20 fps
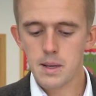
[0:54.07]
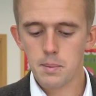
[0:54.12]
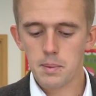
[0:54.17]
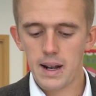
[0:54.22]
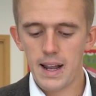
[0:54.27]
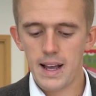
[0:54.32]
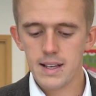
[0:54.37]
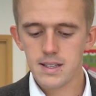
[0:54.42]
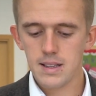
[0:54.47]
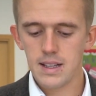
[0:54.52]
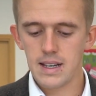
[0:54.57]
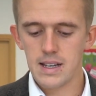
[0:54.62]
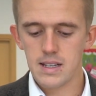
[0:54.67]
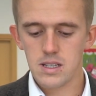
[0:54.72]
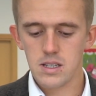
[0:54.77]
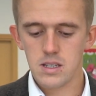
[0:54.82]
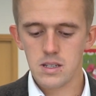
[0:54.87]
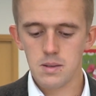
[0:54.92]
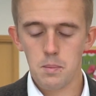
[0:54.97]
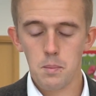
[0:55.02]
up class
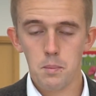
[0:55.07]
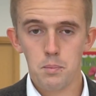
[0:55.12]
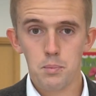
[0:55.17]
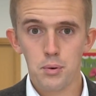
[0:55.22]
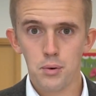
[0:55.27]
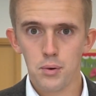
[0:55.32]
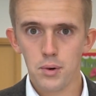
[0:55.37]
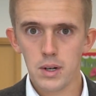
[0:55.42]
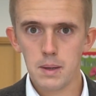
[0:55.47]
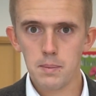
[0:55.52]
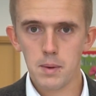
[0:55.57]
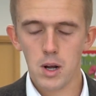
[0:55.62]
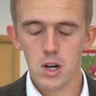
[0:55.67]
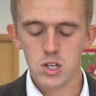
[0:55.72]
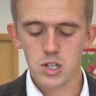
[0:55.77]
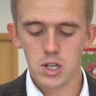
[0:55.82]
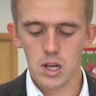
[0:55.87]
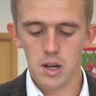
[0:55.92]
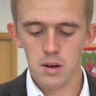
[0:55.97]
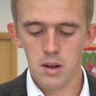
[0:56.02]
lists, pretty
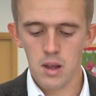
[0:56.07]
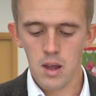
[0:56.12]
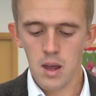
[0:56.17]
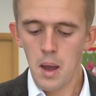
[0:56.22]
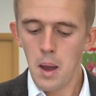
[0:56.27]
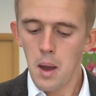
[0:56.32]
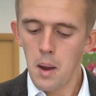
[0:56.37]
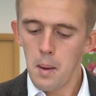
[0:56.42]
much done,